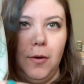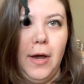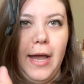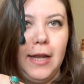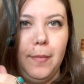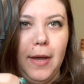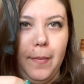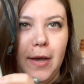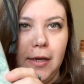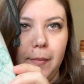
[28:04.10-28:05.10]
I had to buy a
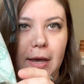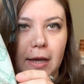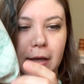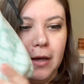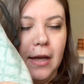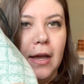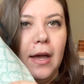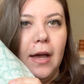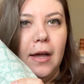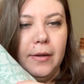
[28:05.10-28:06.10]
Peggy bag
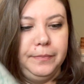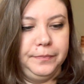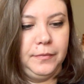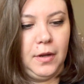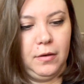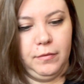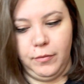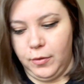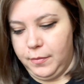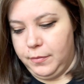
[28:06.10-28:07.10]

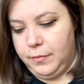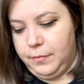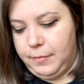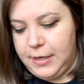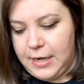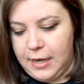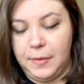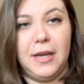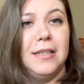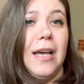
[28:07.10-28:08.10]
for my deck,
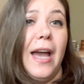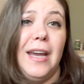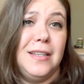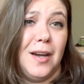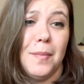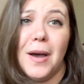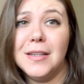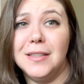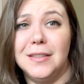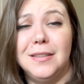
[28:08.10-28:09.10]
because I hate tuck
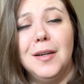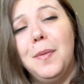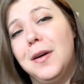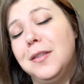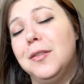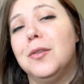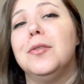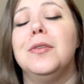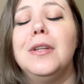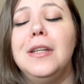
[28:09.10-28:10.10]
boxes. Tuck boxes are
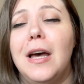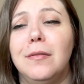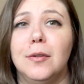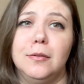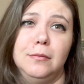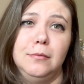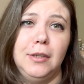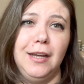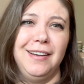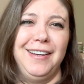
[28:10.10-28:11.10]
the devil.
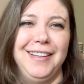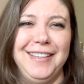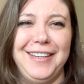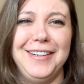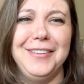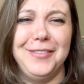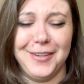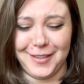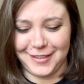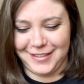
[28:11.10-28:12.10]
They're the
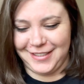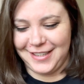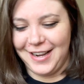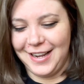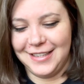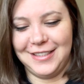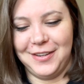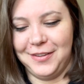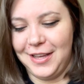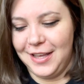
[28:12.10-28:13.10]
worst.
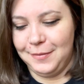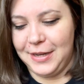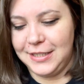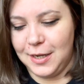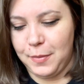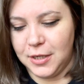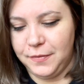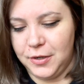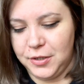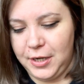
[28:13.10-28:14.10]
So my tuck box
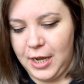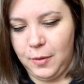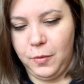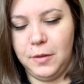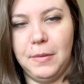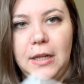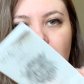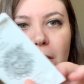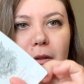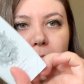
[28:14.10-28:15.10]
version came with my
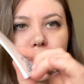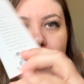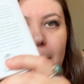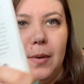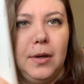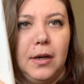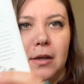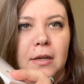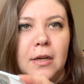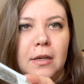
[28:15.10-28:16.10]
little white book.
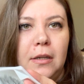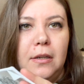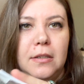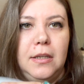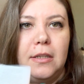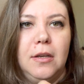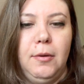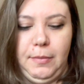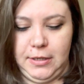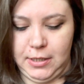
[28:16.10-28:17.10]
You can see it's all
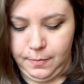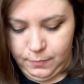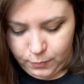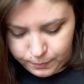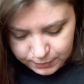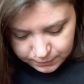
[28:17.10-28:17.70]
bent up. Whoops.